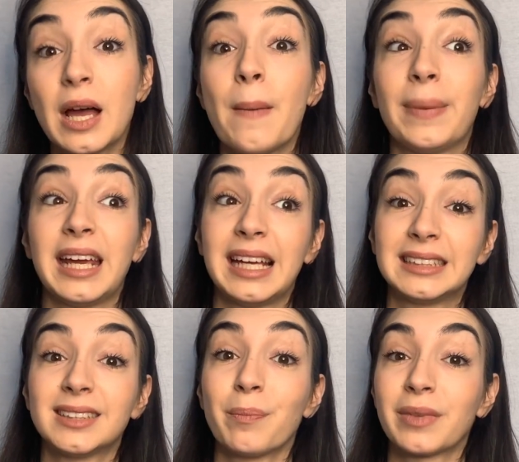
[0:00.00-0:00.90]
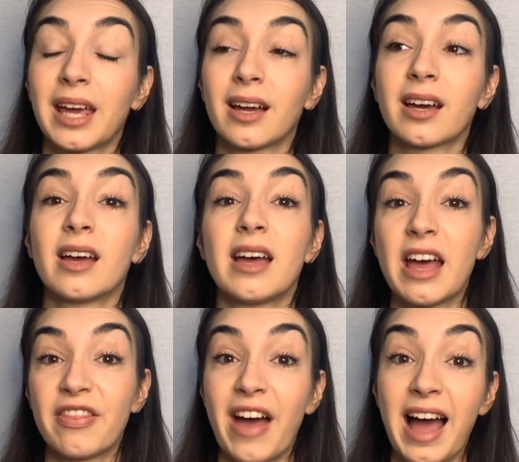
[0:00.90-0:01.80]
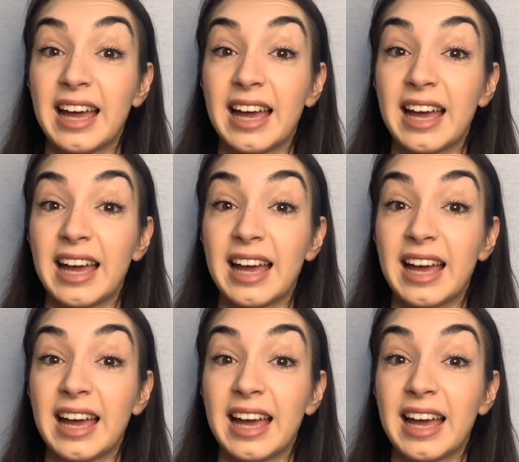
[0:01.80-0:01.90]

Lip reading: But it is something that